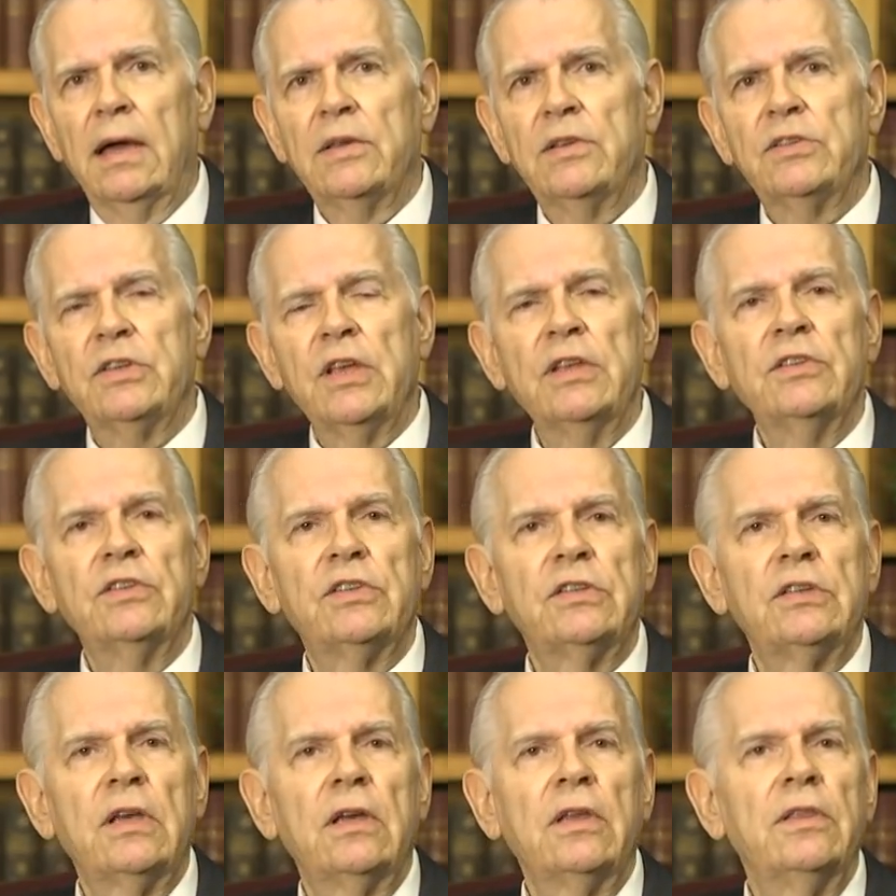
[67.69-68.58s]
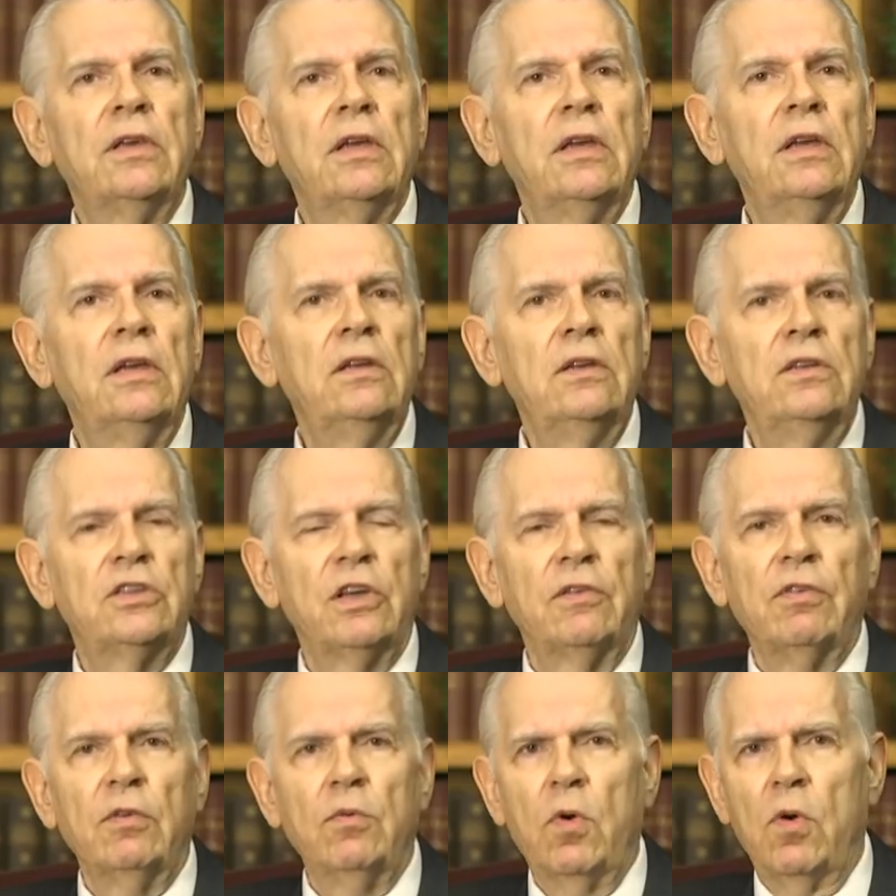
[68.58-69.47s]
since the
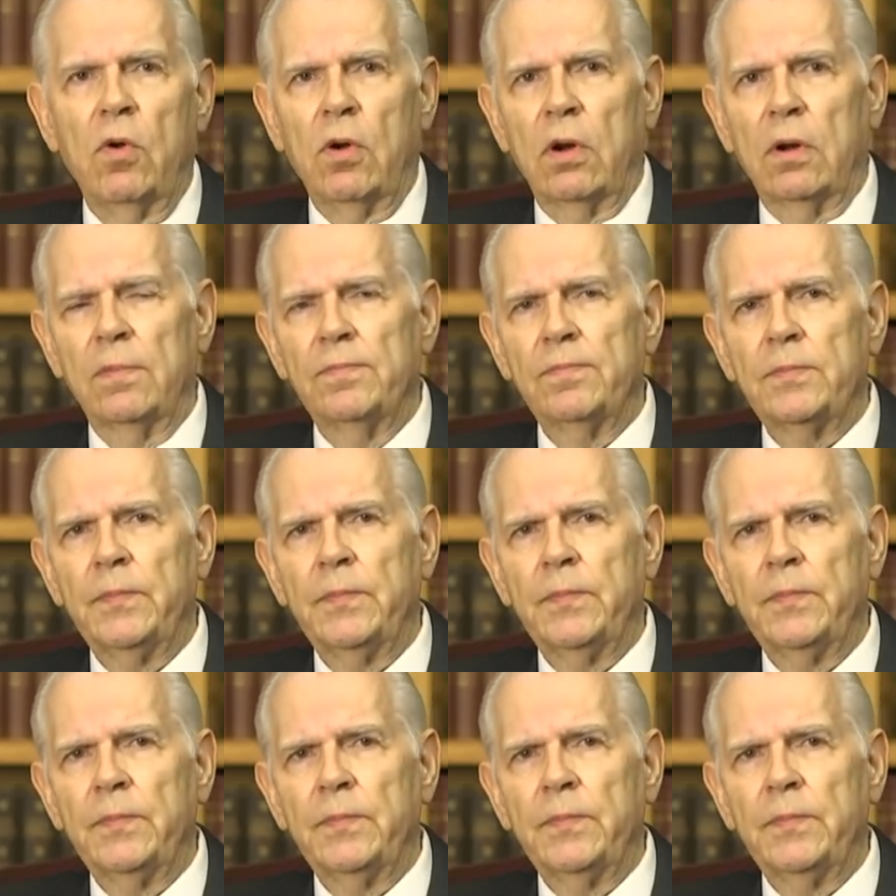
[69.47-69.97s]
Civil War.